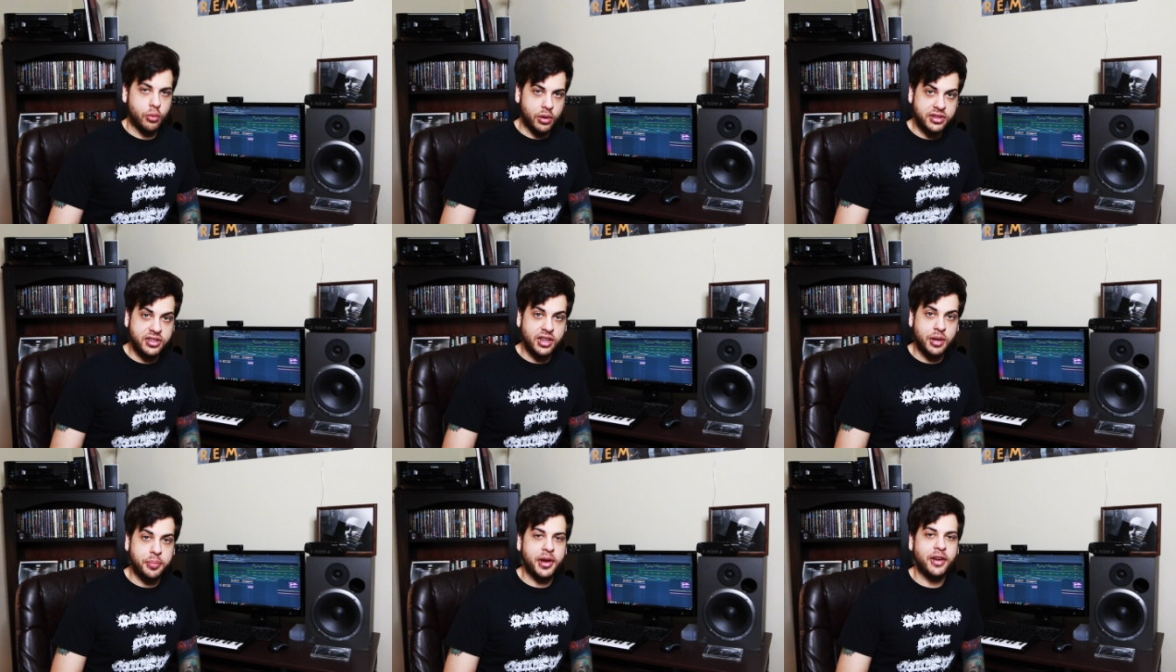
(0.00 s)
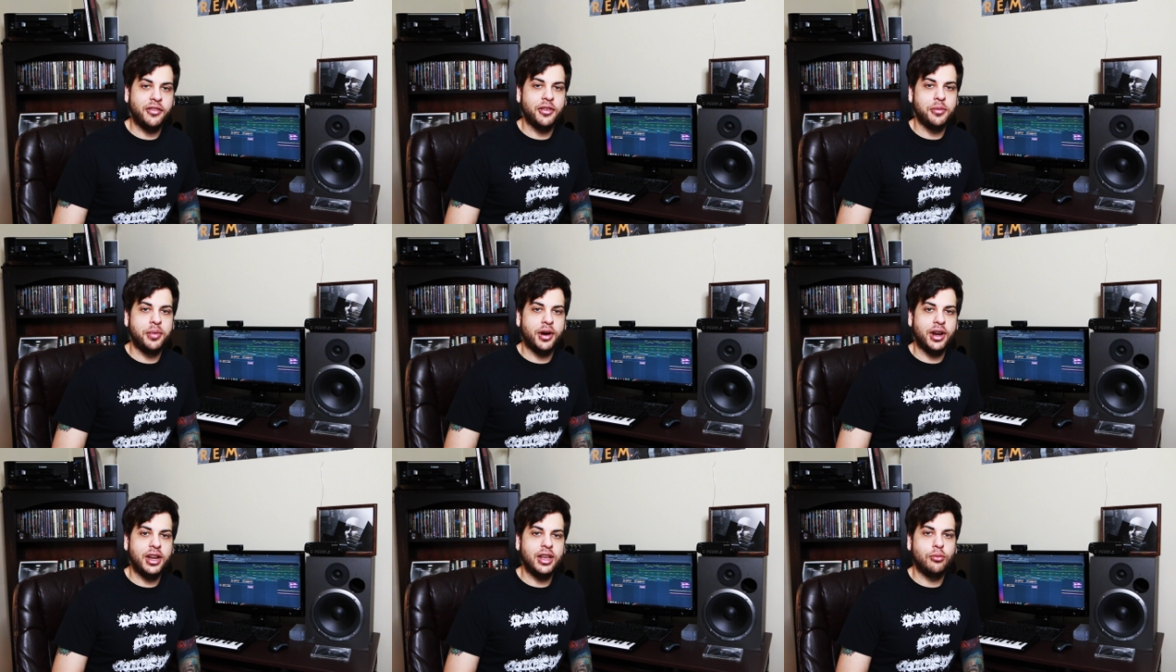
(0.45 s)
What's up,
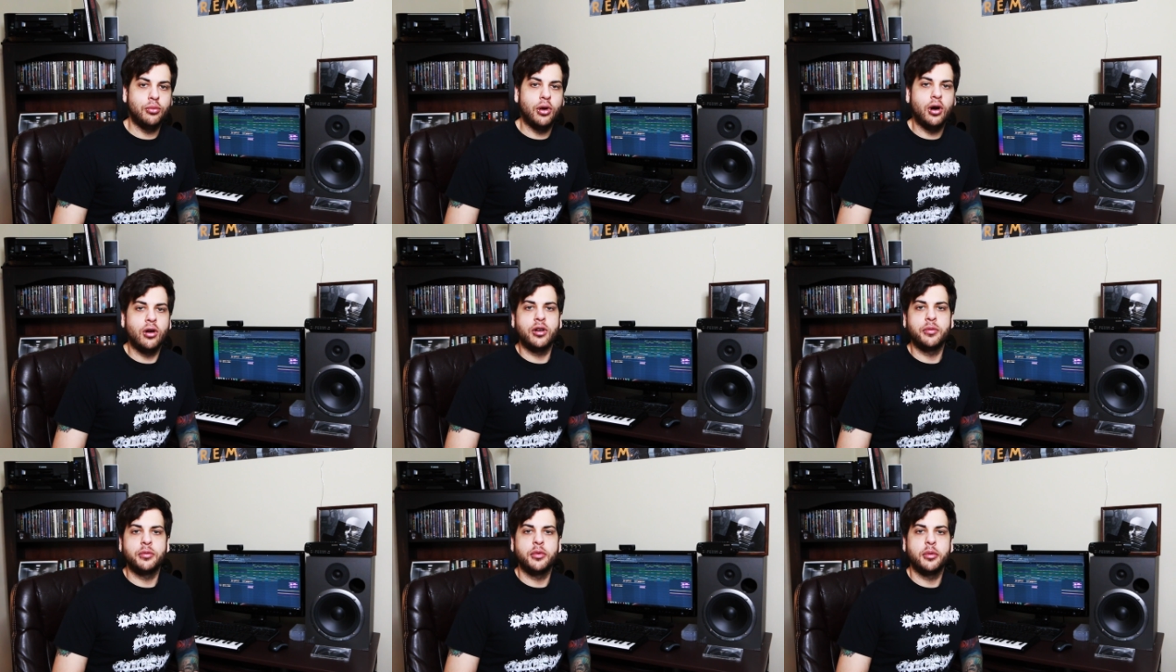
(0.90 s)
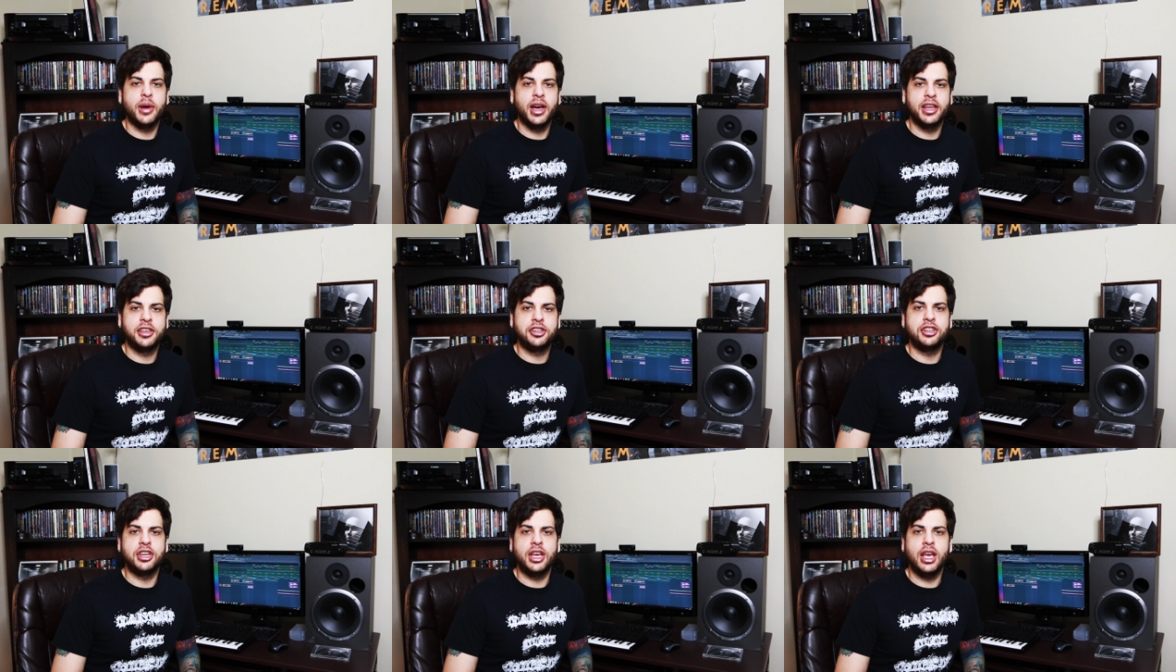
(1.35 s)
everybody? Welcome to my
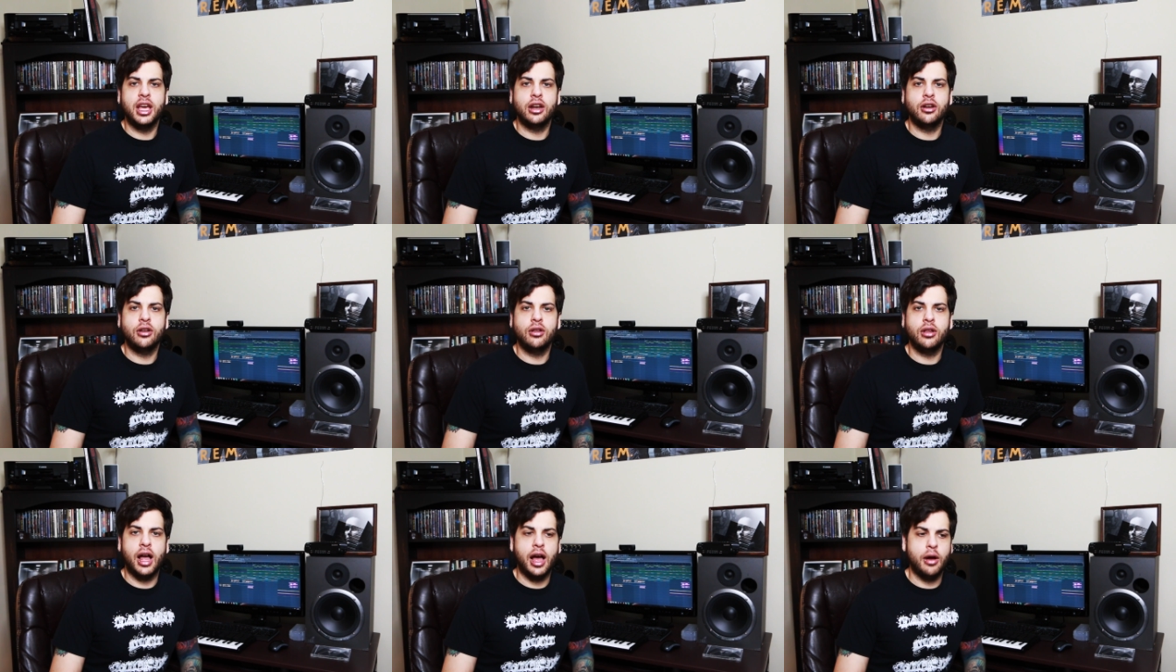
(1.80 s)
channel.